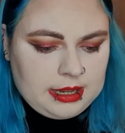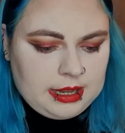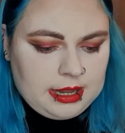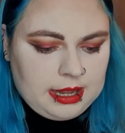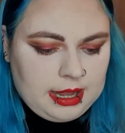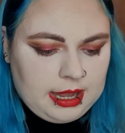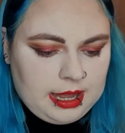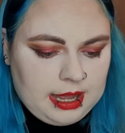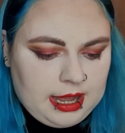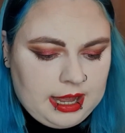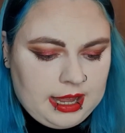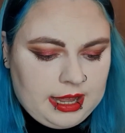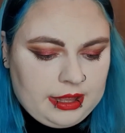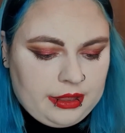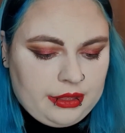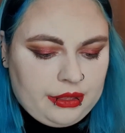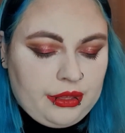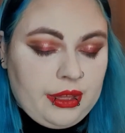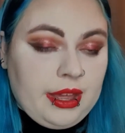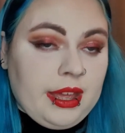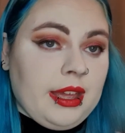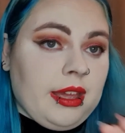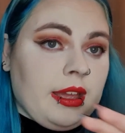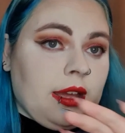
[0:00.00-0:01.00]
I
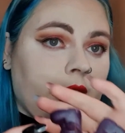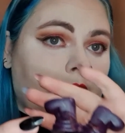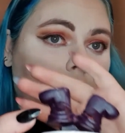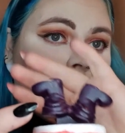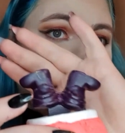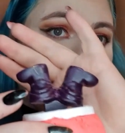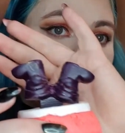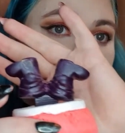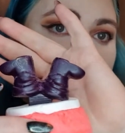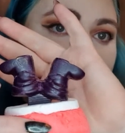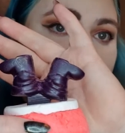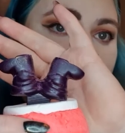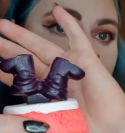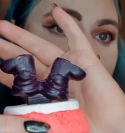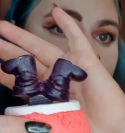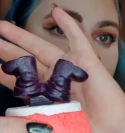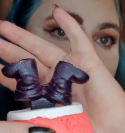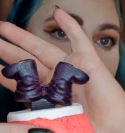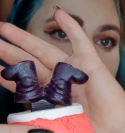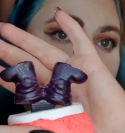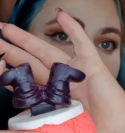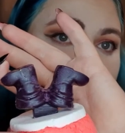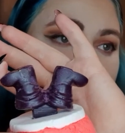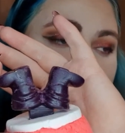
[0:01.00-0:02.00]
think
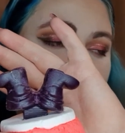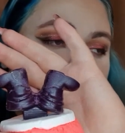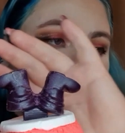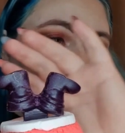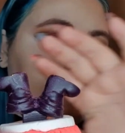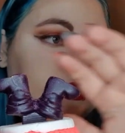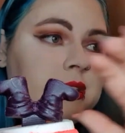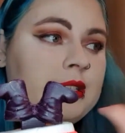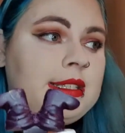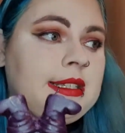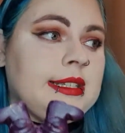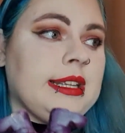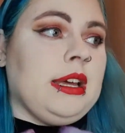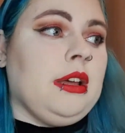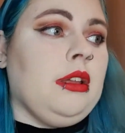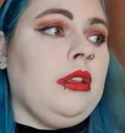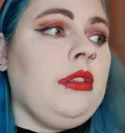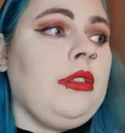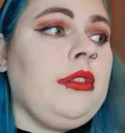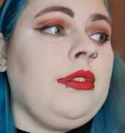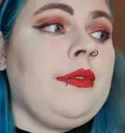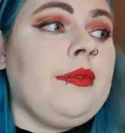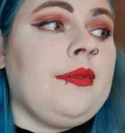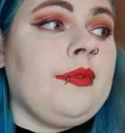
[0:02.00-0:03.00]
the boots
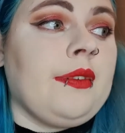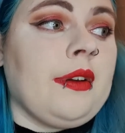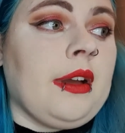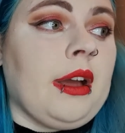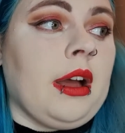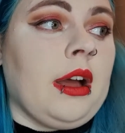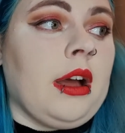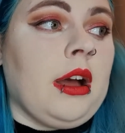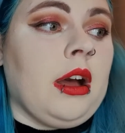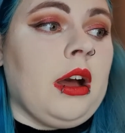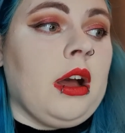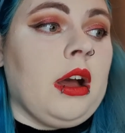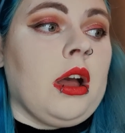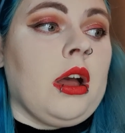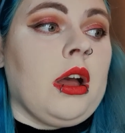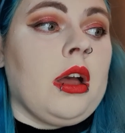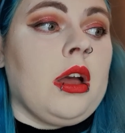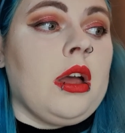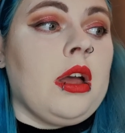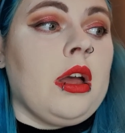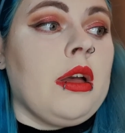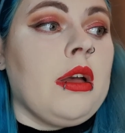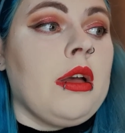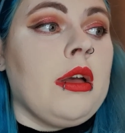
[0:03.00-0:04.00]
itself are
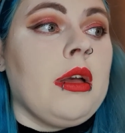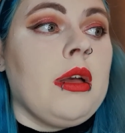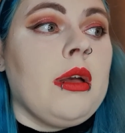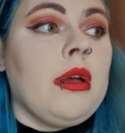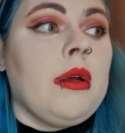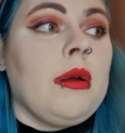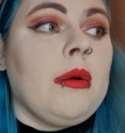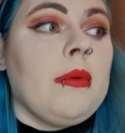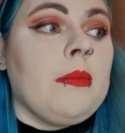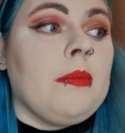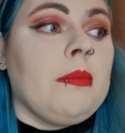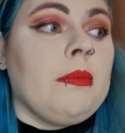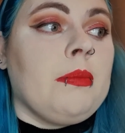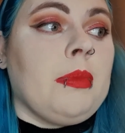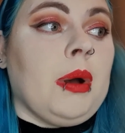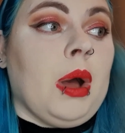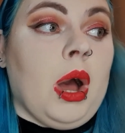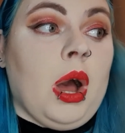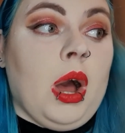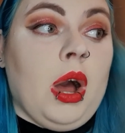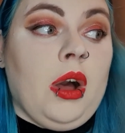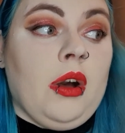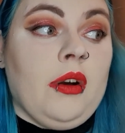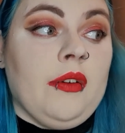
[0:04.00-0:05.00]

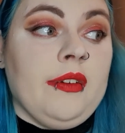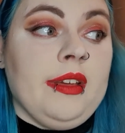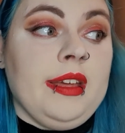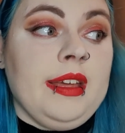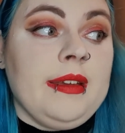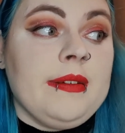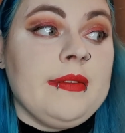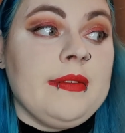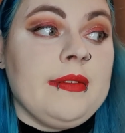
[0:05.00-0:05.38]
part of it,